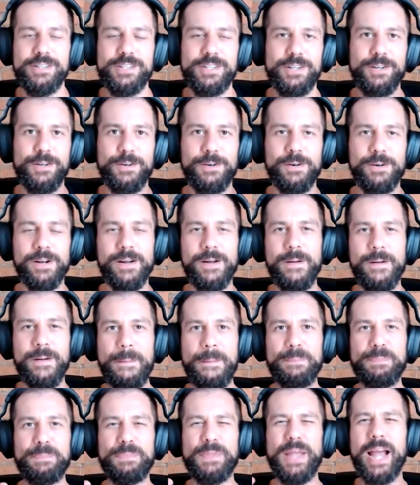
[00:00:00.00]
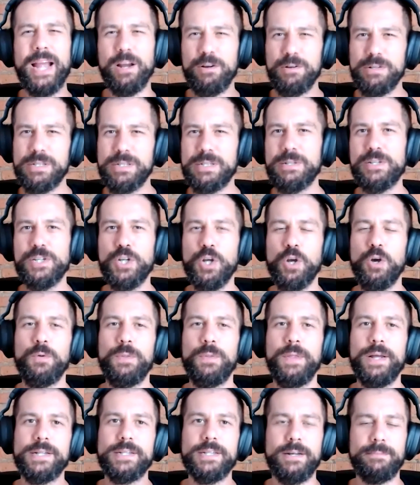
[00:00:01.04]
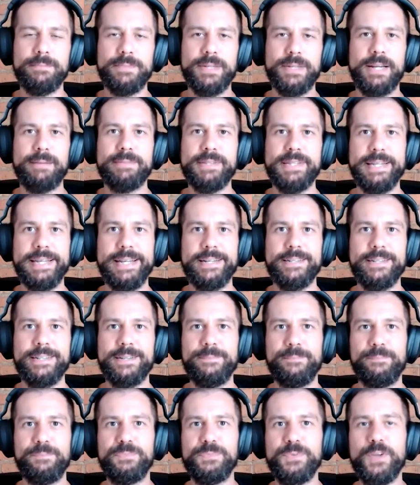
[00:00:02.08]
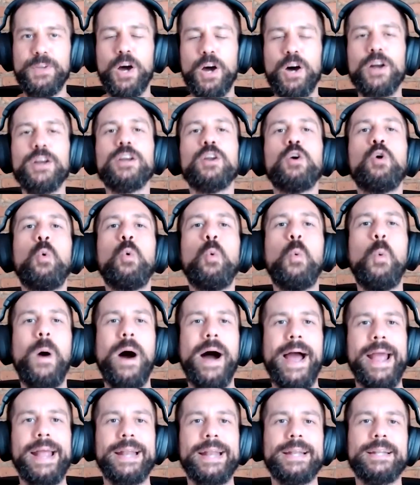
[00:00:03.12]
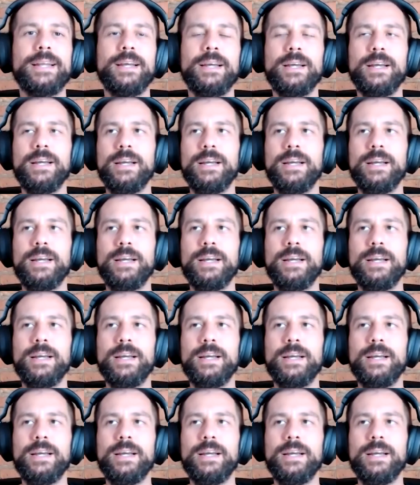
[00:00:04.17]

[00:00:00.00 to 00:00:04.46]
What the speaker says: So that goes to show that sometimes things don't quite